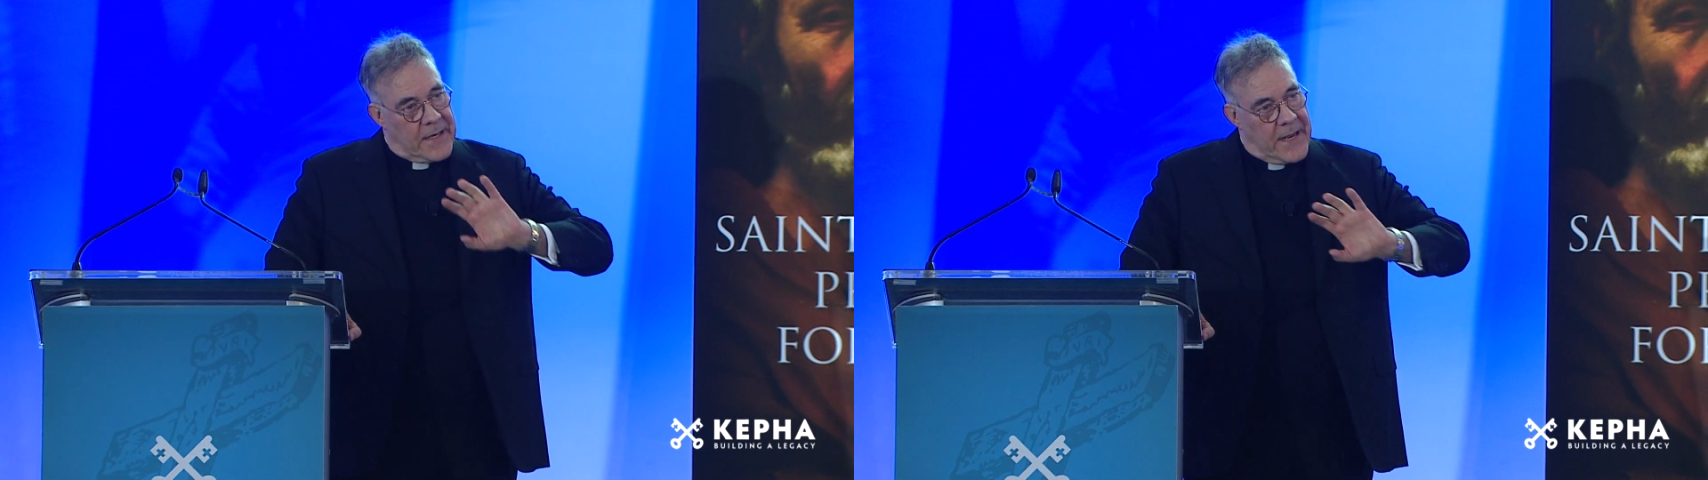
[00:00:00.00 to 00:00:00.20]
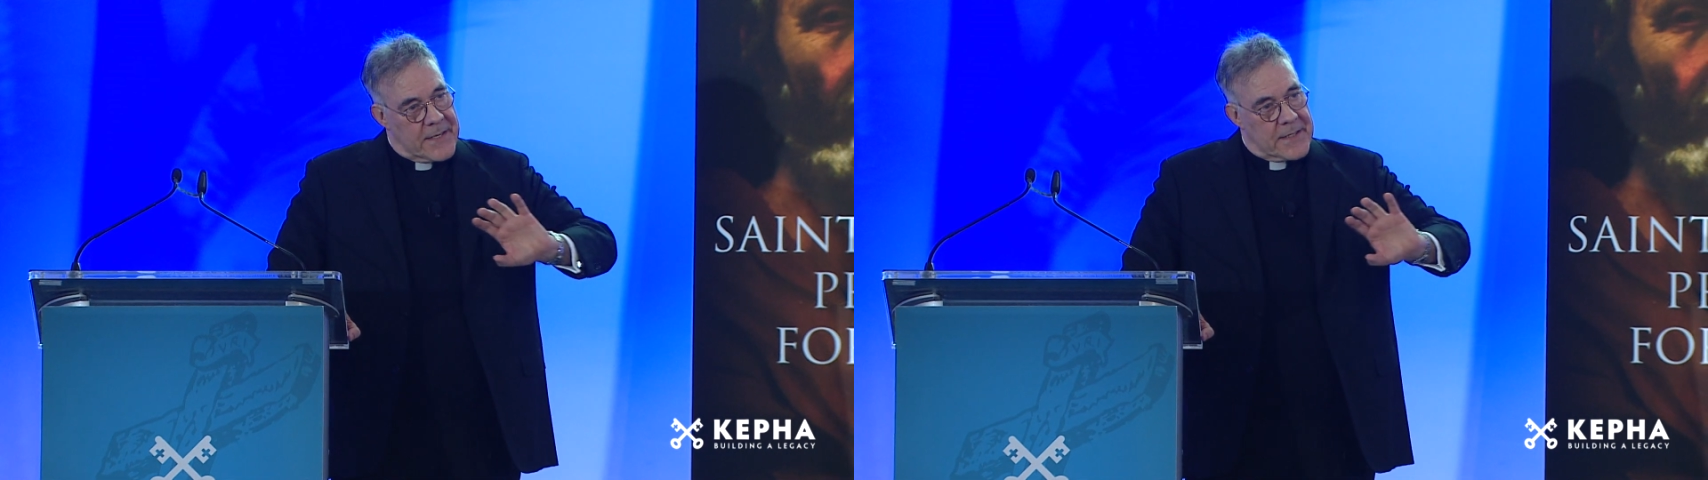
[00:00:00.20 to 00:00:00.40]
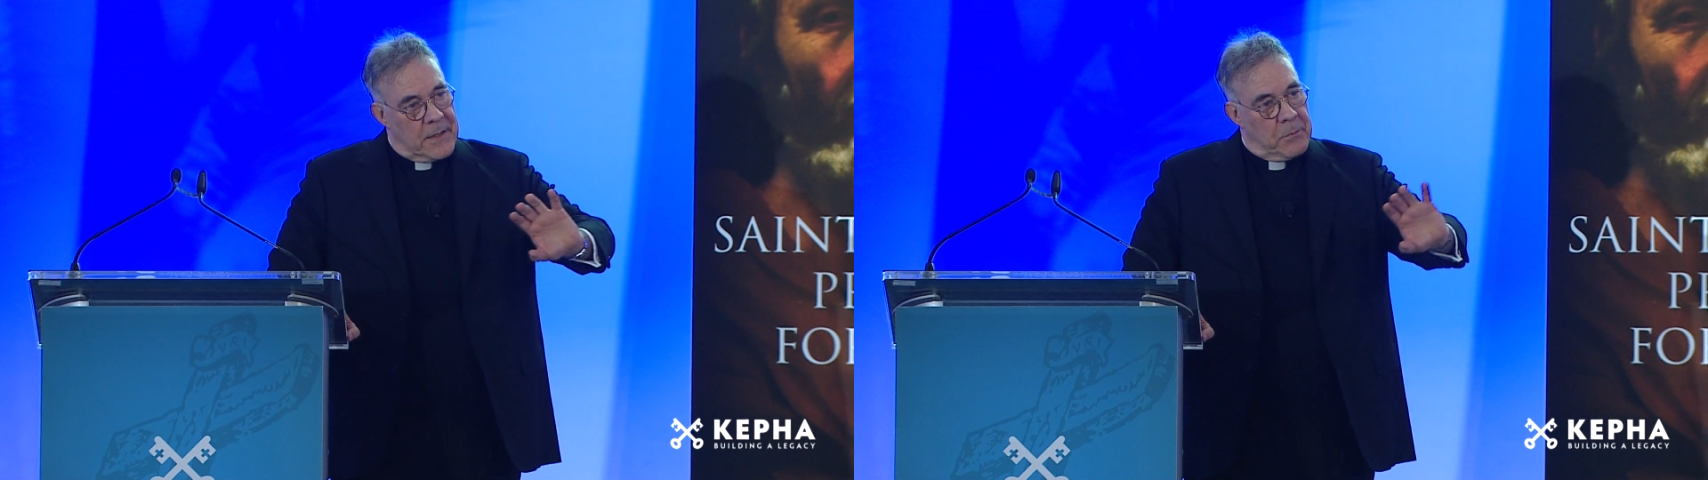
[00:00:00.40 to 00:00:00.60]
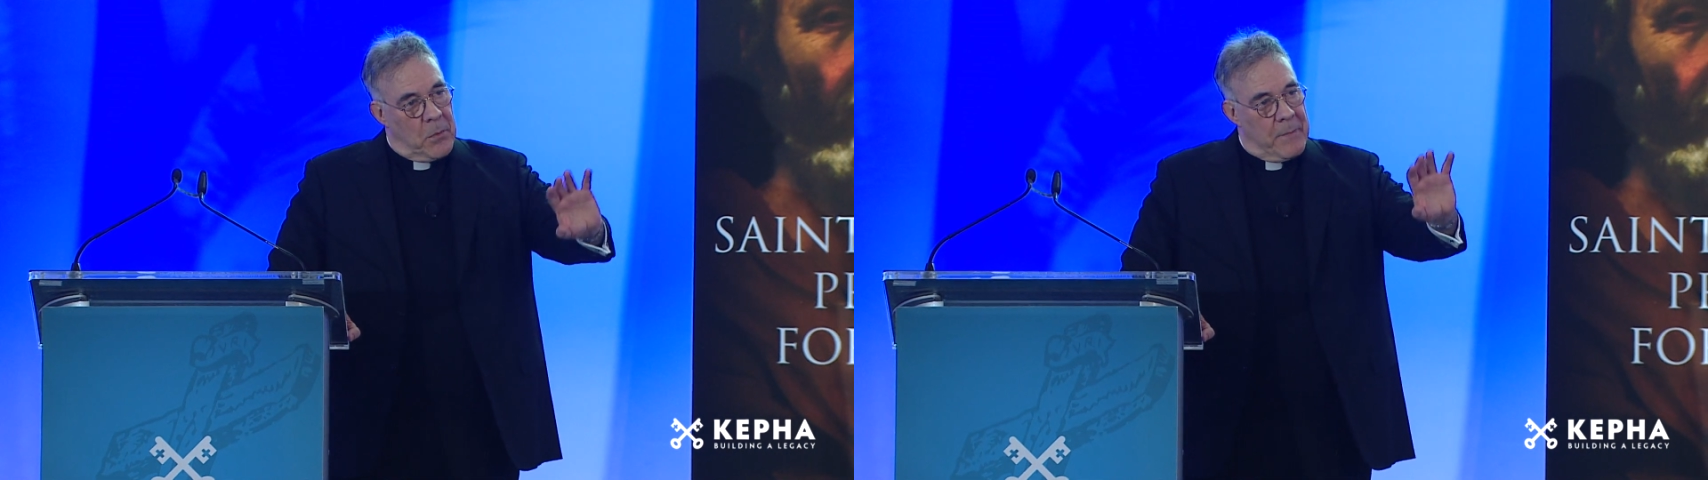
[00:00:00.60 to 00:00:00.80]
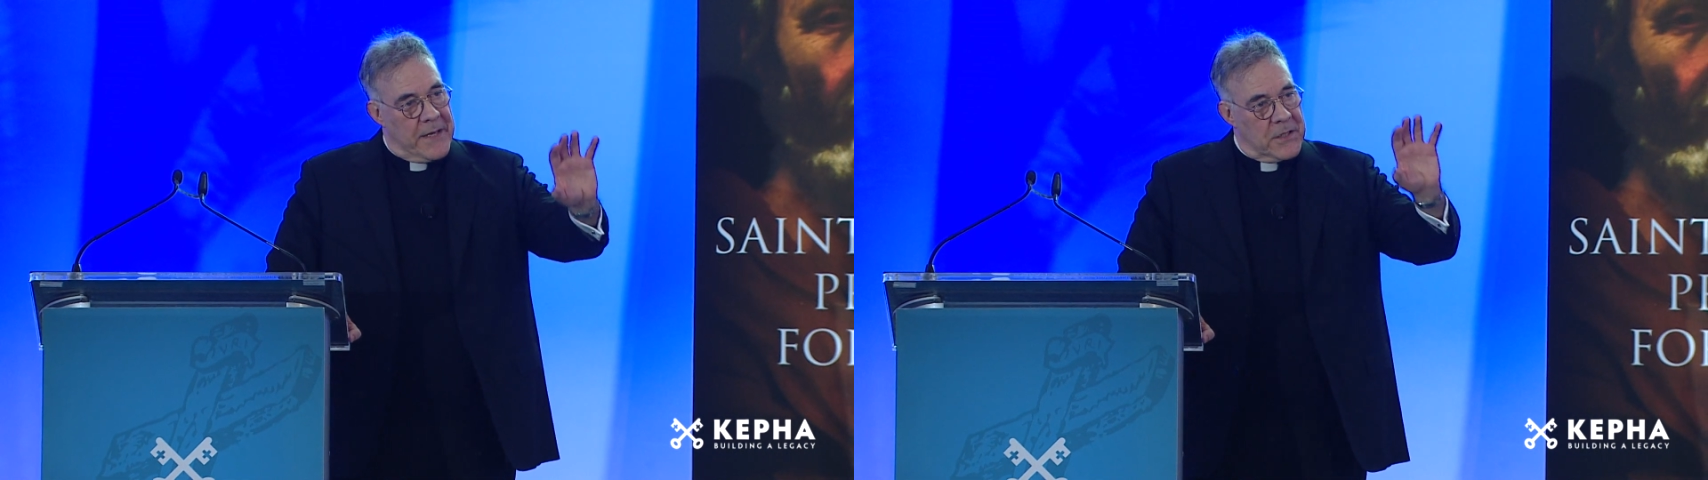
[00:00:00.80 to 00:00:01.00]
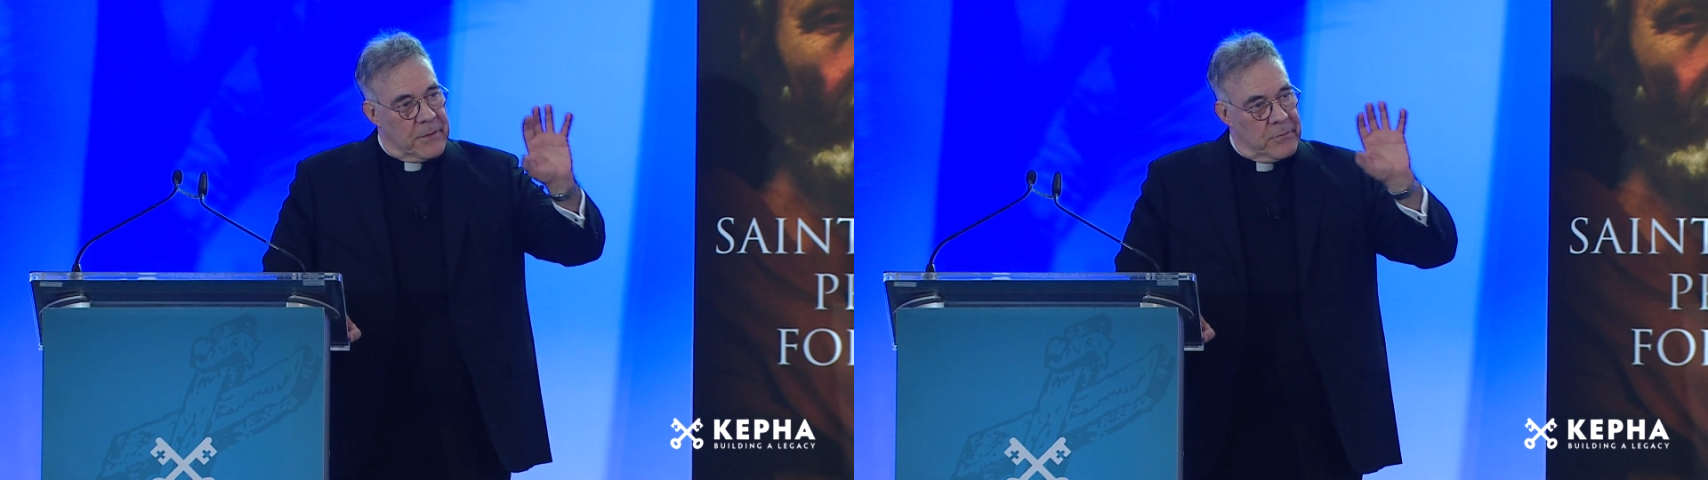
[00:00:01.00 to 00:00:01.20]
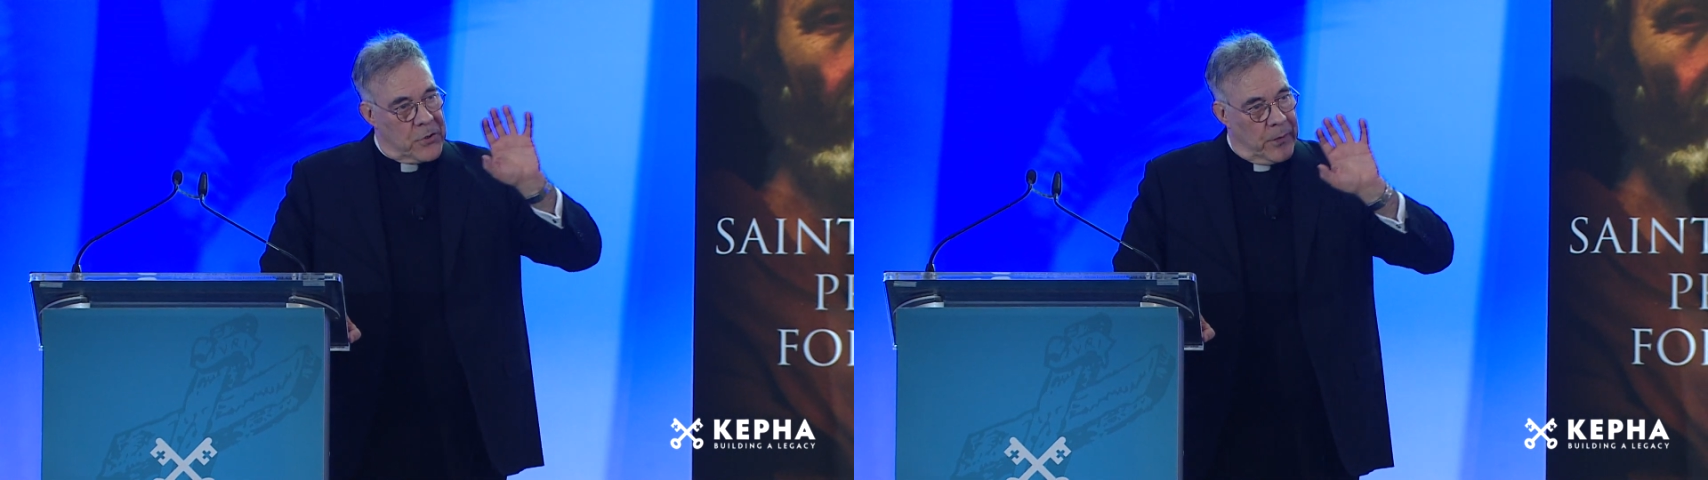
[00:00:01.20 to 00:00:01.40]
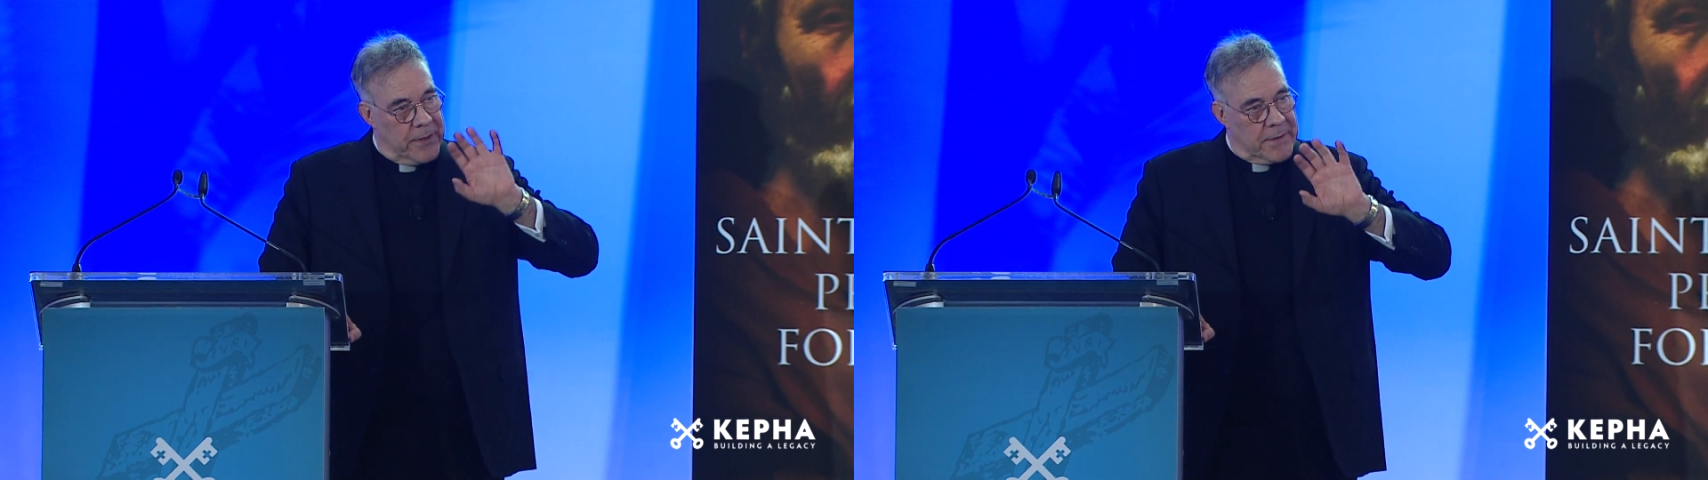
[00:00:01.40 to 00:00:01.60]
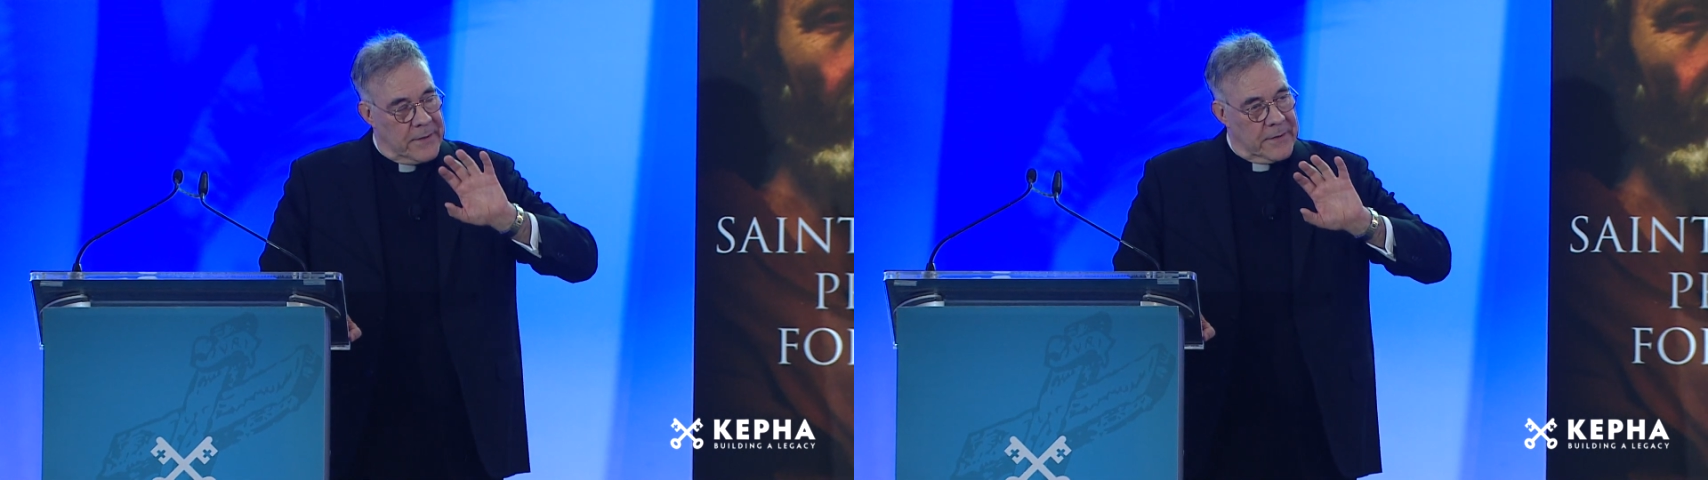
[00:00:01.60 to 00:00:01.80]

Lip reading: has some momentum to it.